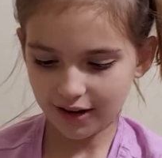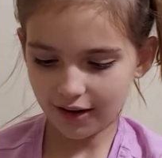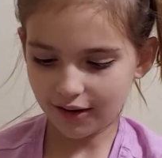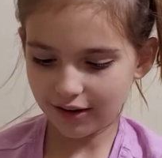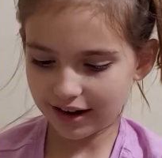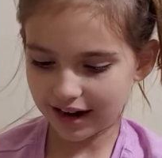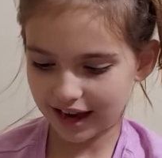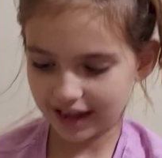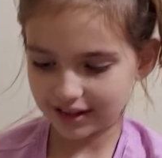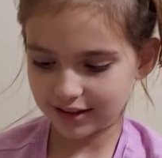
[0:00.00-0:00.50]

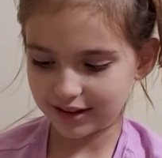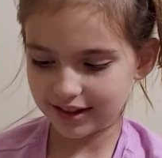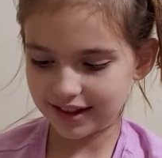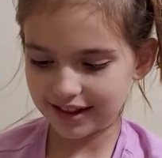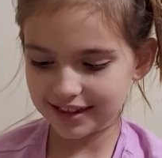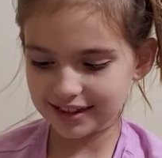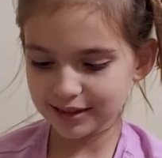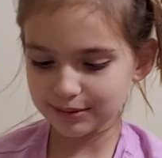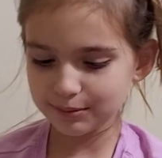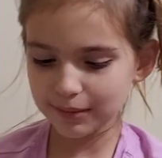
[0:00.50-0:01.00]
Okay, so
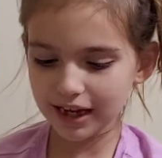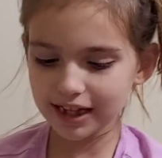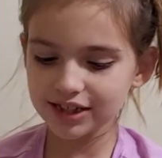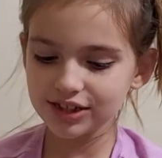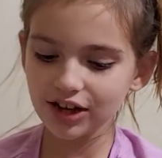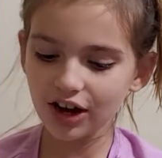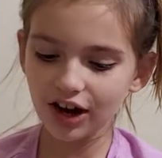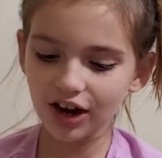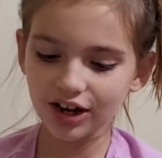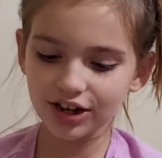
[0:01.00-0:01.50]
this is my
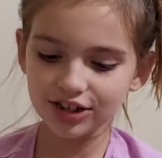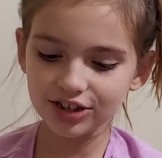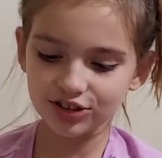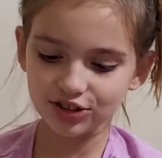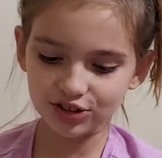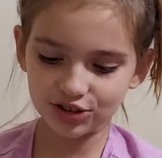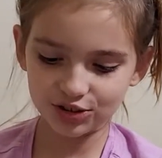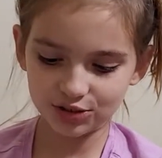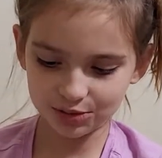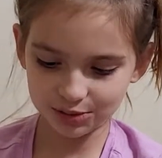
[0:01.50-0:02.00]
dog,
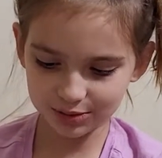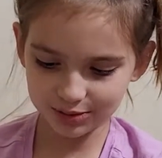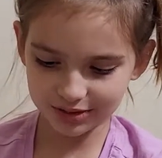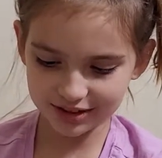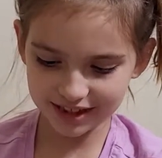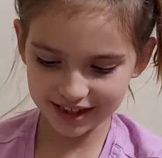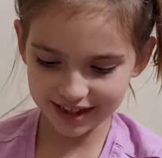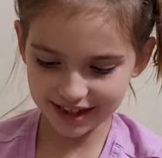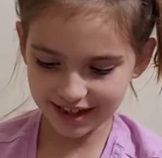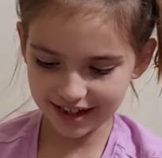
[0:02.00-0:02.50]

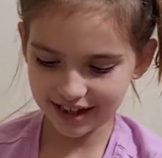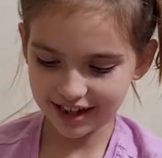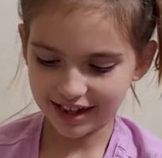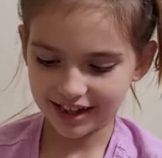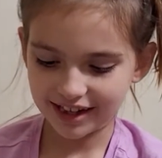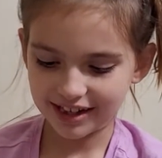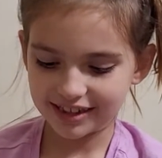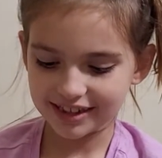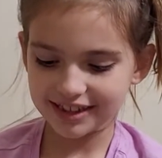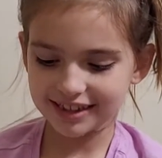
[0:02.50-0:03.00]
Susie.
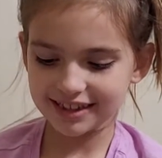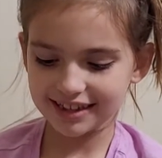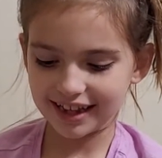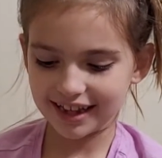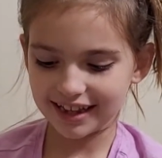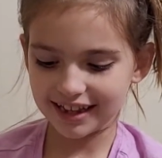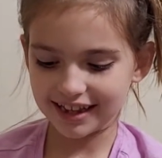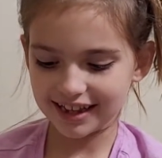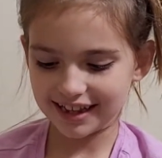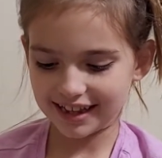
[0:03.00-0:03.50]
She's, like, the